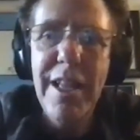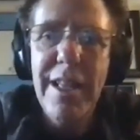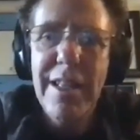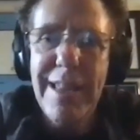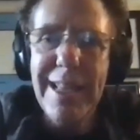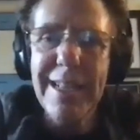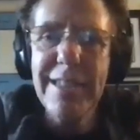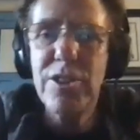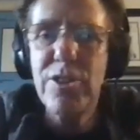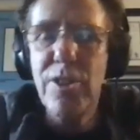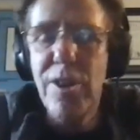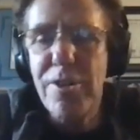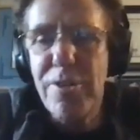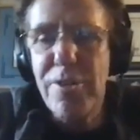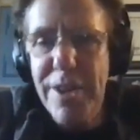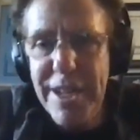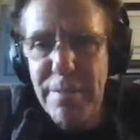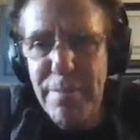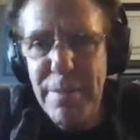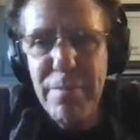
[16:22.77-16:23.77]
like Star
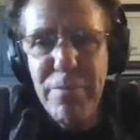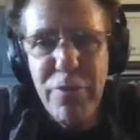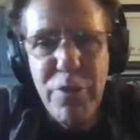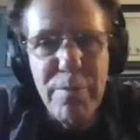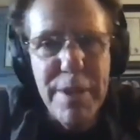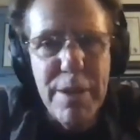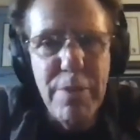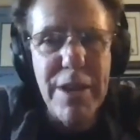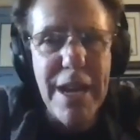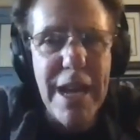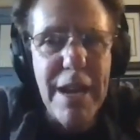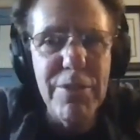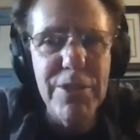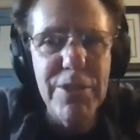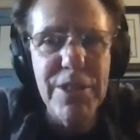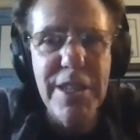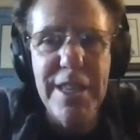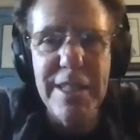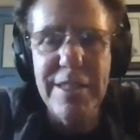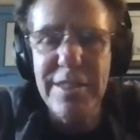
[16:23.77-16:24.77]
Trek had been for me when I was a kid,